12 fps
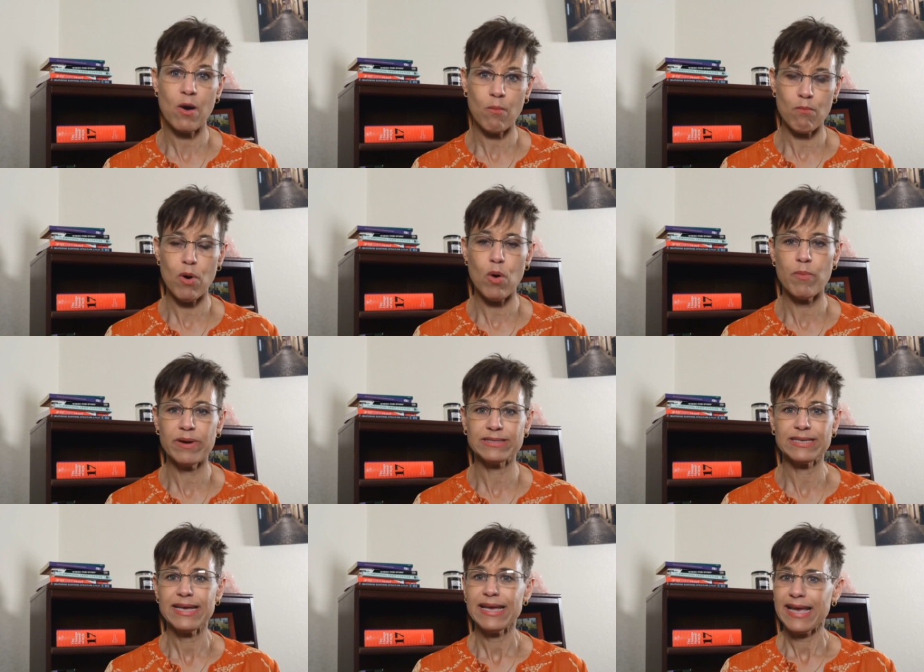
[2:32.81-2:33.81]
moment
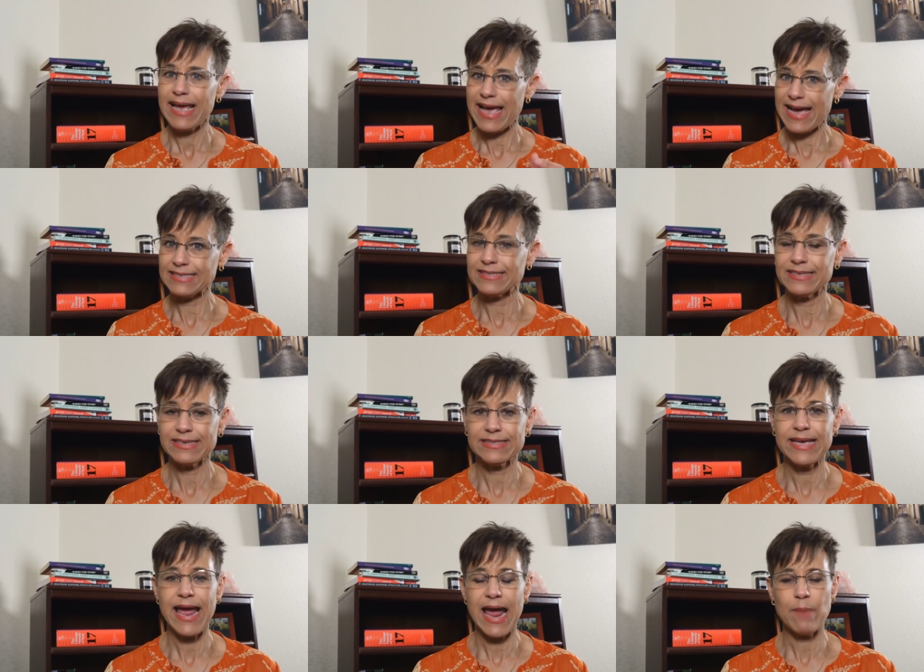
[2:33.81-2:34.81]
as it's
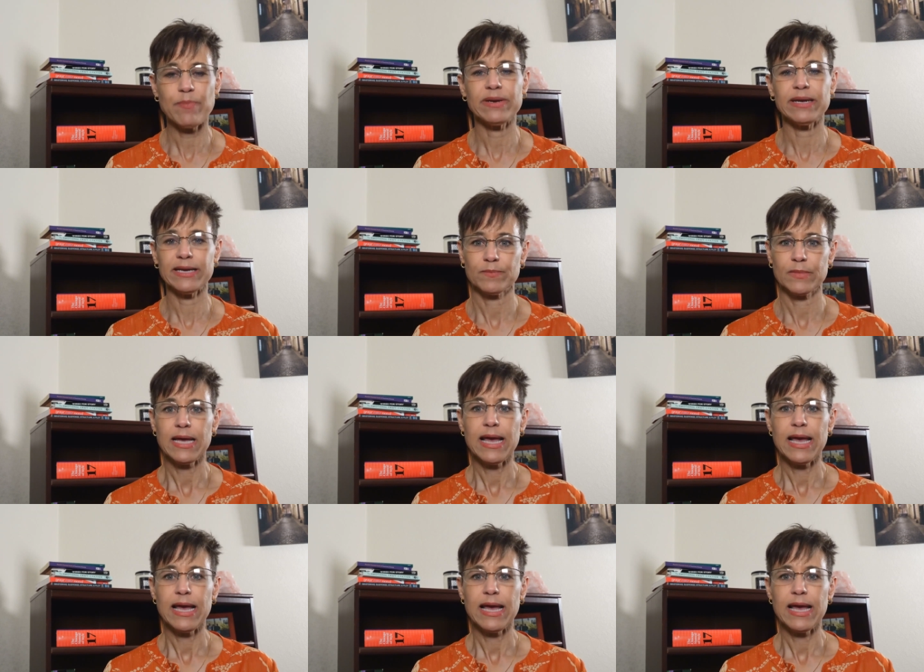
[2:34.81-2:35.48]
happening.